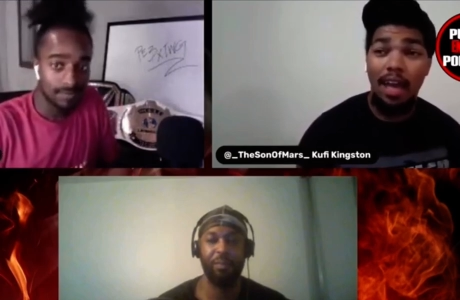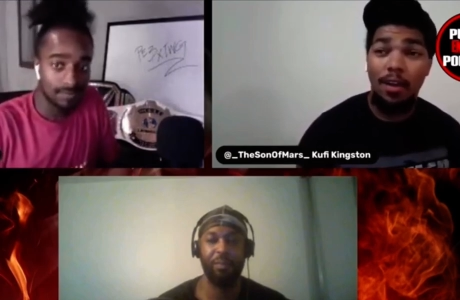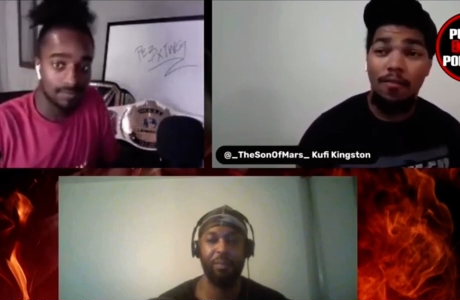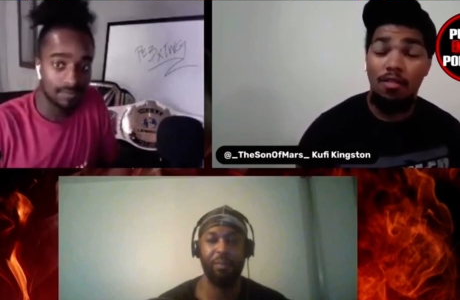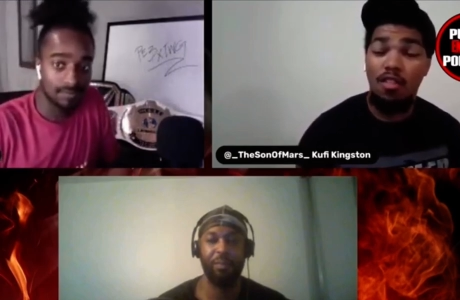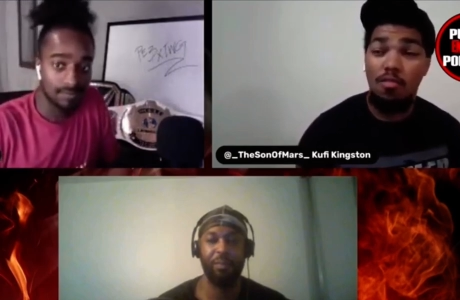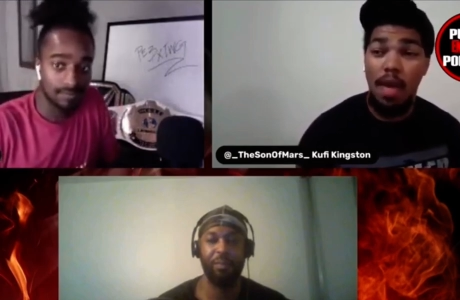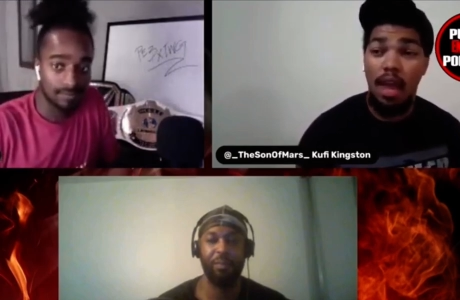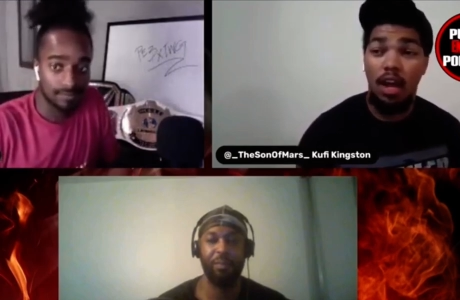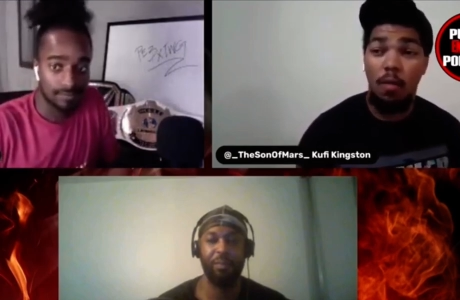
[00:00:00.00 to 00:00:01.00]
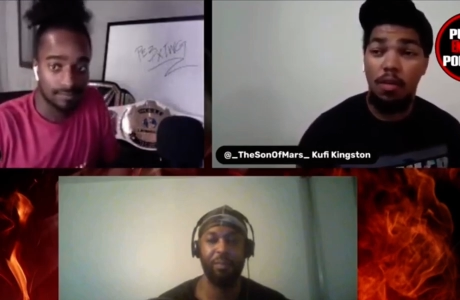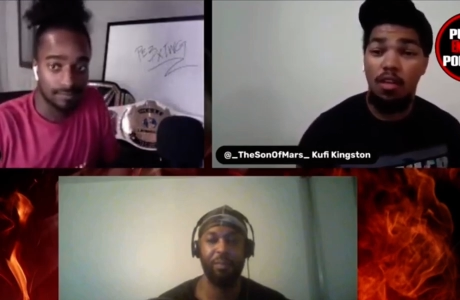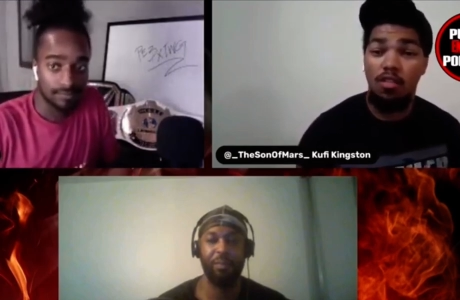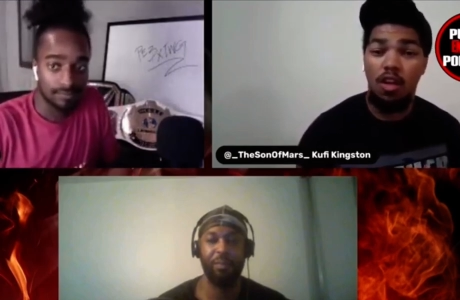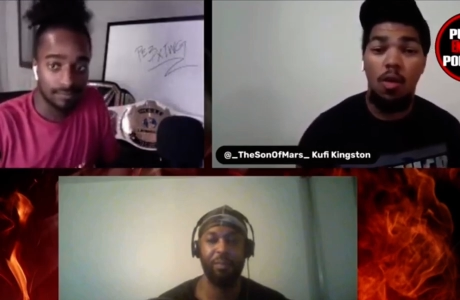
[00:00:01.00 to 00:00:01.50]
Speaker 1: I interviewed this man a couple
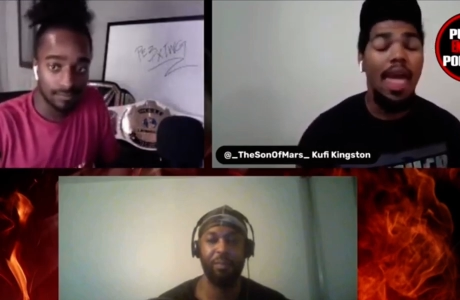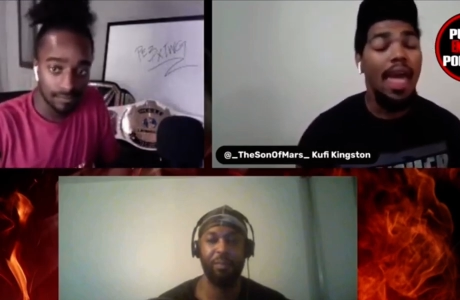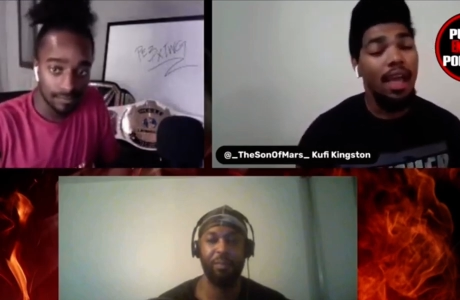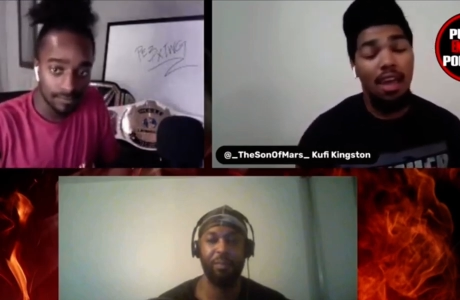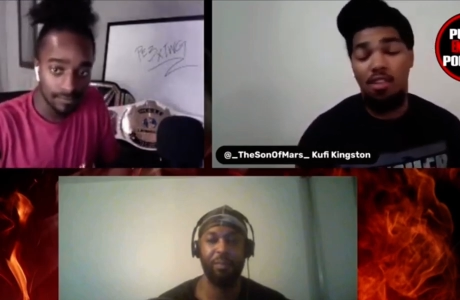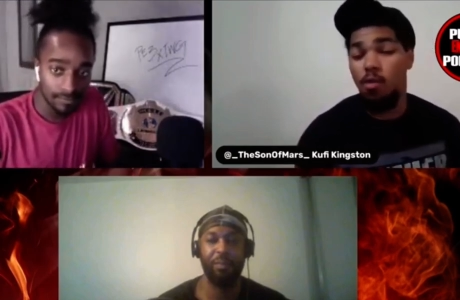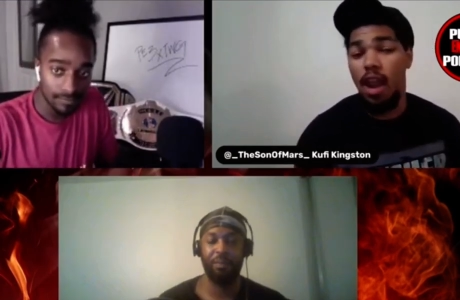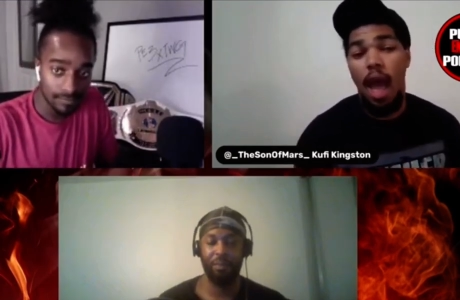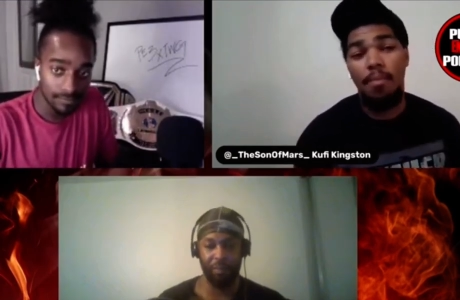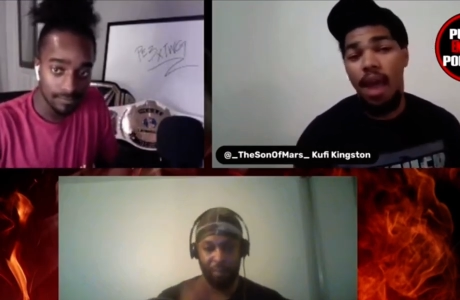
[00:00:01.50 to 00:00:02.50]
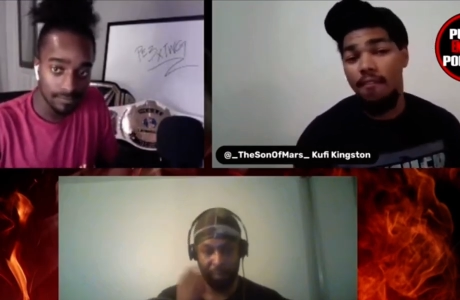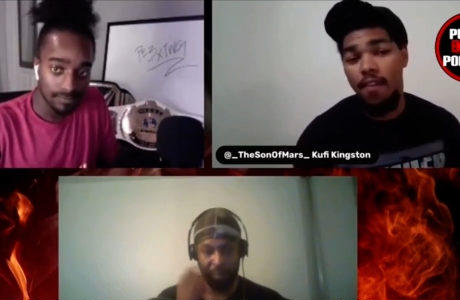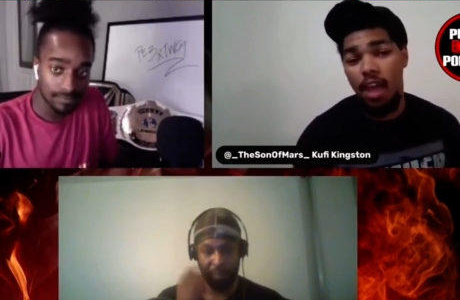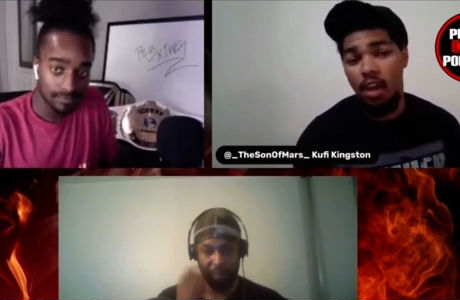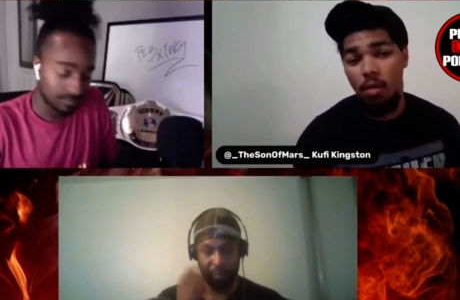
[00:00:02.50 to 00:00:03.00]
years ago. Guess what? I'm not a fan